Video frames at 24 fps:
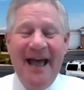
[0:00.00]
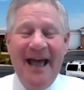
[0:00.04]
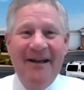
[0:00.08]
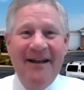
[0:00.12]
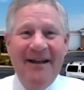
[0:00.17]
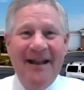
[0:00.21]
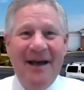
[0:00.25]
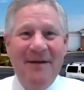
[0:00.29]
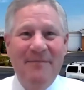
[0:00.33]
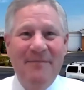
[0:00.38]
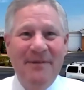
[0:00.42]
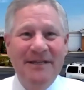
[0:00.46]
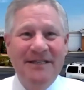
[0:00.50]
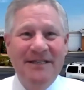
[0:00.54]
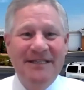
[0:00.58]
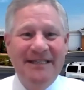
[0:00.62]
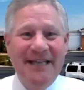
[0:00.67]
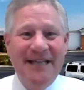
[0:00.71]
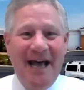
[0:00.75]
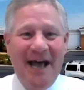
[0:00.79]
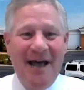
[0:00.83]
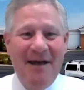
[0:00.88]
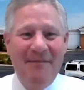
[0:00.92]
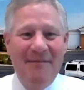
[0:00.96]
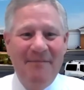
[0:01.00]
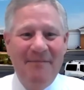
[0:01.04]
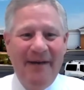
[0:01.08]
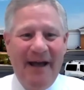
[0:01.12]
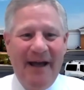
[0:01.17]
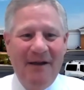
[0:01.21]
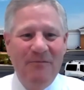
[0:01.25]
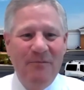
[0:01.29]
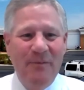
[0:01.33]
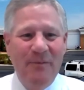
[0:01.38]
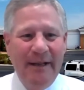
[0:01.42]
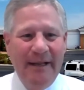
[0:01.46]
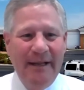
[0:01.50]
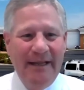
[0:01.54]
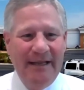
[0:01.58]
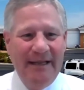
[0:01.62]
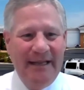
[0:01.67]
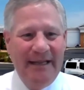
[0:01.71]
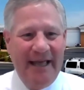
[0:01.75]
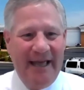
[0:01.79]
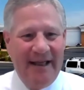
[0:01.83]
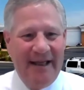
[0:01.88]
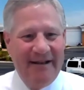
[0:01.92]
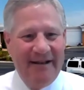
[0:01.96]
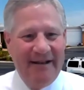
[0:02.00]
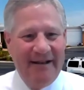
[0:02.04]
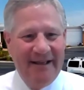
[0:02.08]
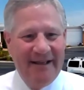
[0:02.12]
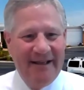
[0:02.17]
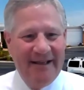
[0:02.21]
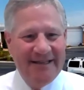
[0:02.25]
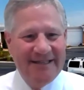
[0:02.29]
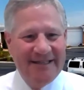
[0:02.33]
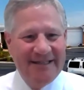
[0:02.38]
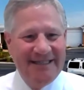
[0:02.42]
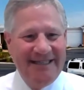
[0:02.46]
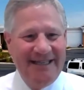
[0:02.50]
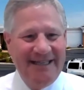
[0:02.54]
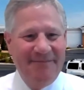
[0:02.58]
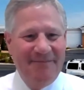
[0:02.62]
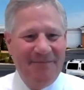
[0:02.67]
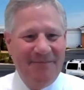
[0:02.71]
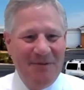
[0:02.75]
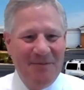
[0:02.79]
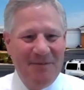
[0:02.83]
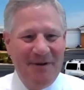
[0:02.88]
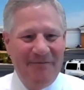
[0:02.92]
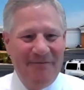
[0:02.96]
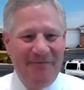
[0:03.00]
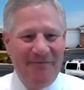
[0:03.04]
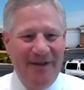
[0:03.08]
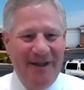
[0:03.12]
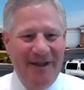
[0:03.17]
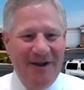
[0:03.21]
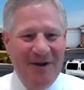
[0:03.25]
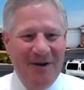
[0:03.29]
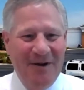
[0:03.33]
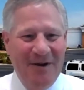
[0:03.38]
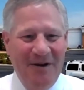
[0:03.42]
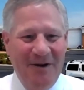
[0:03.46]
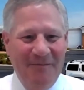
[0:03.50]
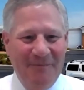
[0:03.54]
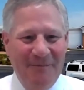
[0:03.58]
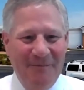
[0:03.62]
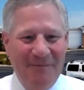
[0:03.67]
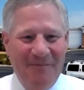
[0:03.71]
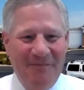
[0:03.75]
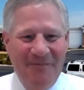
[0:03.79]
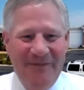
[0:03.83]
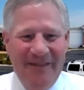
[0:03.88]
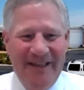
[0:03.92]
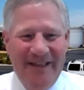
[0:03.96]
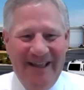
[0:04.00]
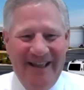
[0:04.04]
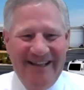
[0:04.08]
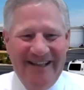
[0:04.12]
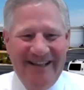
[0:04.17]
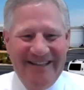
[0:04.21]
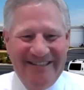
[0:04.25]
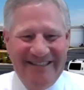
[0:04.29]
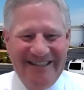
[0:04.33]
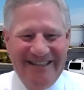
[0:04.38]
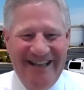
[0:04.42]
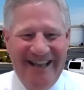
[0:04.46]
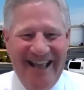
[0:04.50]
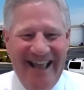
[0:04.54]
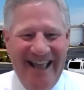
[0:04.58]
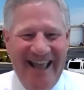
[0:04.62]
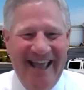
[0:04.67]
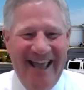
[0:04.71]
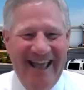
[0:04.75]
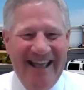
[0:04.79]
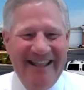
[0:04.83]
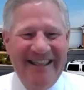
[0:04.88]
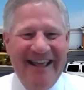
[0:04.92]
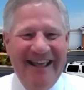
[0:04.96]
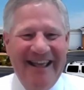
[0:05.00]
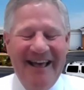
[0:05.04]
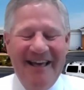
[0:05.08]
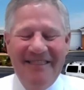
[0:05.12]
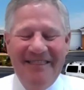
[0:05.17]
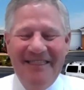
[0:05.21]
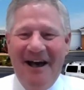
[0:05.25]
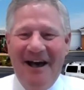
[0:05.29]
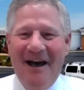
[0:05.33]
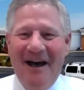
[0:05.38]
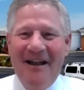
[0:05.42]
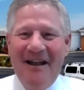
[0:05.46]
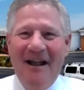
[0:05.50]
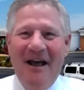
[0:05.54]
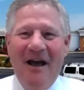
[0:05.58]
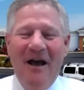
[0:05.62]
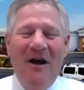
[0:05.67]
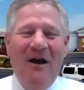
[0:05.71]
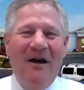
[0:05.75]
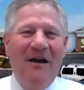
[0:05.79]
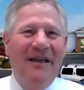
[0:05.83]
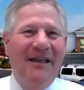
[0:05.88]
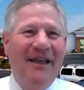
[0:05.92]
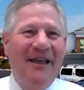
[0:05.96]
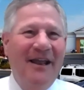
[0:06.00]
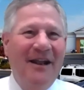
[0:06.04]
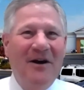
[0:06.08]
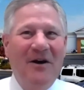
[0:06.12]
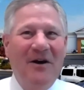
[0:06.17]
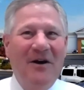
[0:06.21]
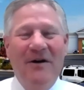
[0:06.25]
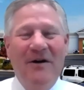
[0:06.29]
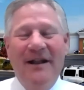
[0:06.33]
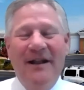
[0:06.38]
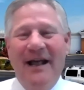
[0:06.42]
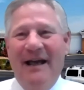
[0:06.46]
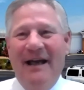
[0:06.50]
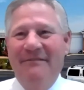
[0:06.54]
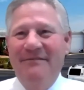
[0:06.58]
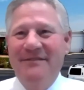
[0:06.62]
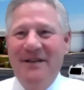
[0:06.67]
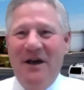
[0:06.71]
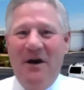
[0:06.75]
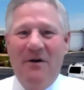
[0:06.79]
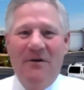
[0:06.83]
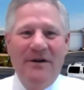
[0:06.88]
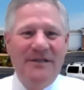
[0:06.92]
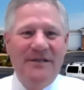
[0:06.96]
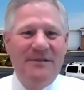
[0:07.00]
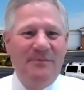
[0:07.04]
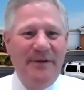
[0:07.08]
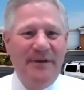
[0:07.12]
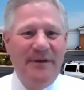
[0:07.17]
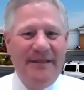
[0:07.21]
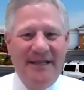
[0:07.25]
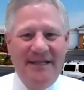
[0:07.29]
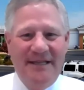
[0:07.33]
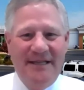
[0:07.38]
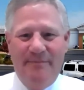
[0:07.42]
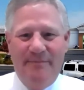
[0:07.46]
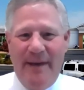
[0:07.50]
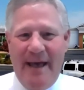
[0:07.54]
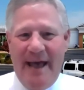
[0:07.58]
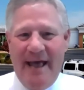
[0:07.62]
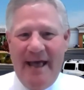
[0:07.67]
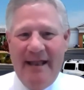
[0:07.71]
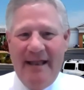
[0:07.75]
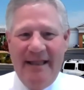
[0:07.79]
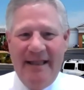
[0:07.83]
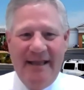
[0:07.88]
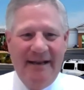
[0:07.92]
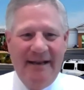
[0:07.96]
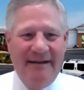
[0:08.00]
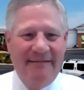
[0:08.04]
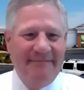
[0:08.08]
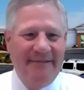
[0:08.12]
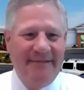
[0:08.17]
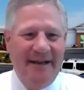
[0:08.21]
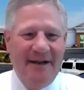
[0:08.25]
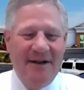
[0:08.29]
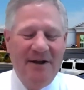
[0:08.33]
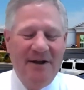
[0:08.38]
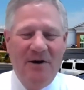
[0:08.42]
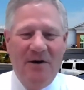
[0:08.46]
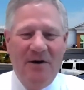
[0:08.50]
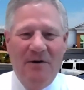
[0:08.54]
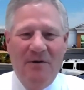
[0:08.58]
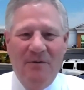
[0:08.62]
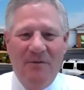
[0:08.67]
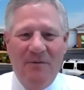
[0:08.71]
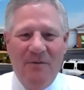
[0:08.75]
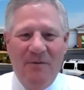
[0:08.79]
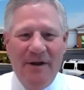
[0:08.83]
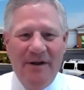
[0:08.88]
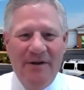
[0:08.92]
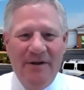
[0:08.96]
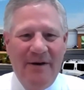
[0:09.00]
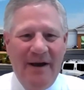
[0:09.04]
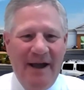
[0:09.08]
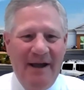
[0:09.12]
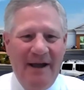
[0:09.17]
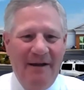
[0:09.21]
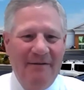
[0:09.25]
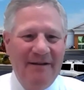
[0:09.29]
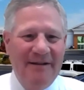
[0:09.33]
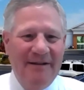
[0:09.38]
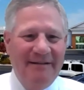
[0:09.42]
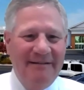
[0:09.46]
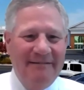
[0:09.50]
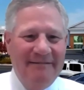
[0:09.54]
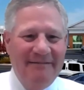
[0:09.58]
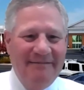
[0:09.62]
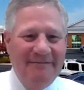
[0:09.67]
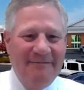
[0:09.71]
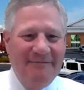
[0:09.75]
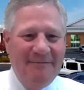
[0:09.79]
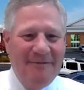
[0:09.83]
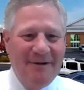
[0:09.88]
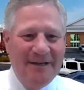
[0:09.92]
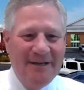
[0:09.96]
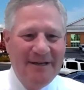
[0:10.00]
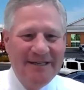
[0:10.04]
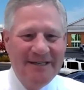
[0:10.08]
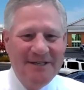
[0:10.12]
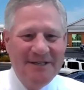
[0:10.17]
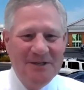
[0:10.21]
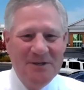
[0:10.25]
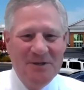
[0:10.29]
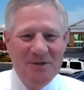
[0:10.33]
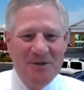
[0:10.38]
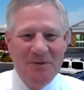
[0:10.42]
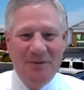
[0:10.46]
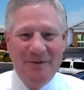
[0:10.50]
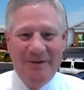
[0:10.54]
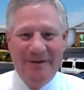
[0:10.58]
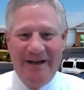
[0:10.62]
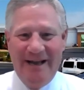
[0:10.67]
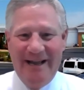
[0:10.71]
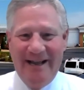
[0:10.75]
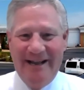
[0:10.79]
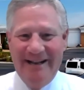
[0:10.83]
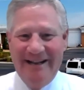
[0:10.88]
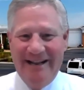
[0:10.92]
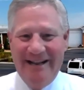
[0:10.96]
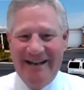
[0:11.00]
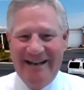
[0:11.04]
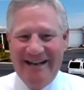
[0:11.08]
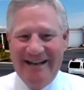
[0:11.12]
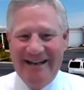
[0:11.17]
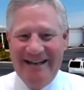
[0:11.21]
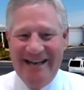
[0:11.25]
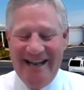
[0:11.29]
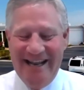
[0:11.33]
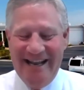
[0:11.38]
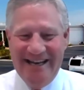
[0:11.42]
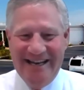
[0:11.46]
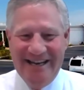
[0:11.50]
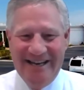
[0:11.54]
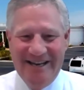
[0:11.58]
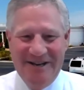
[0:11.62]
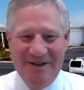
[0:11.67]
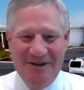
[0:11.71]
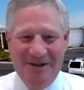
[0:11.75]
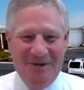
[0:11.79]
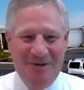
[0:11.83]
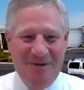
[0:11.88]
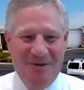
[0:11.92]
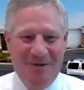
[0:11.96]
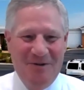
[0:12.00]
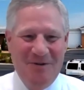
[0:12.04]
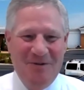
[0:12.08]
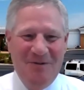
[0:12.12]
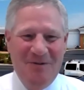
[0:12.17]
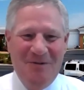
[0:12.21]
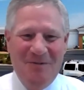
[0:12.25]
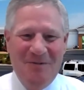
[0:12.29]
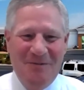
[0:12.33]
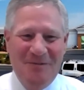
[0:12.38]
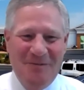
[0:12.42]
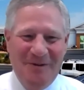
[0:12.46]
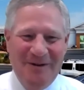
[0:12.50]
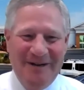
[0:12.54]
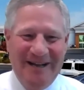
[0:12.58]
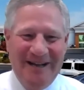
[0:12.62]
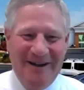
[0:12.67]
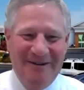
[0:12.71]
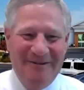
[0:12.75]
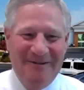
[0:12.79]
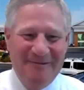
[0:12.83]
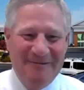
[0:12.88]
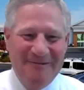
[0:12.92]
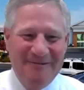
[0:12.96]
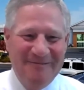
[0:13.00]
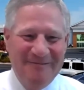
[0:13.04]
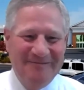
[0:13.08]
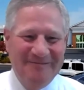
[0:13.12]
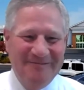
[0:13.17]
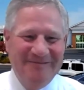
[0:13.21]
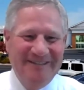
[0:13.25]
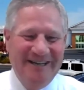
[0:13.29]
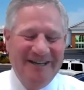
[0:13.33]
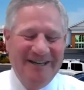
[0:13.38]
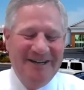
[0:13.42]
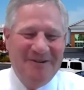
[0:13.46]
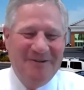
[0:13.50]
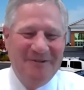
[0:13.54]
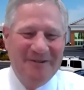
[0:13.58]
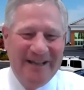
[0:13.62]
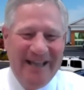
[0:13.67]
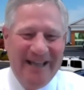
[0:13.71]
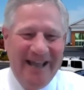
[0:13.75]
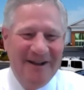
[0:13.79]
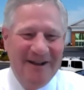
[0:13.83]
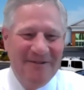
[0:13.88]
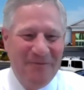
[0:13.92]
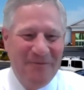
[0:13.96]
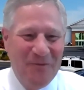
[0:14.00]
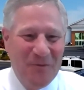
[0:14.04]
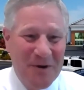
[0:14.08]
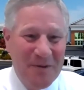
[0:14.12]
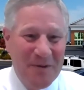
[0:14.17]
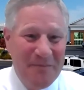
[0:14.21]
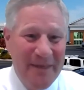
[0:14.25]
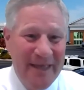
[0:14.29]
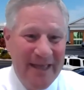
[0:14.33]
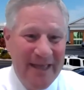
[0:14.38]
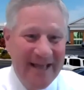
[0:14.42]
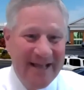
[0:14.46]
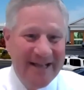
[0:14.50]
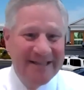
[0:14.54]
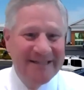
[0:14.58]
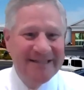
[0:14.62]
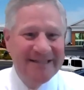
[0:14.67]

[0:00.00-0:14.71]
and how much time I really let slip through my finger. And then I thought, and I was always with this battling, what do I want to do, what I need to do, what I, can't afford to miss,